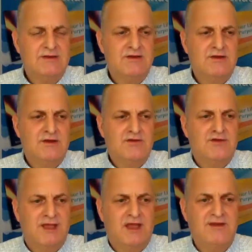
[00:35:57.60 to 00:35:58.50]

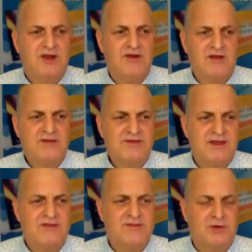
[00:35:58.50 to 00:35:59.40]
Suzanne Darnell saying
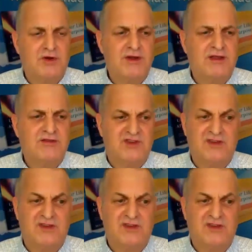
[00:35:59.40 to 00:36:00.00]
it's more like just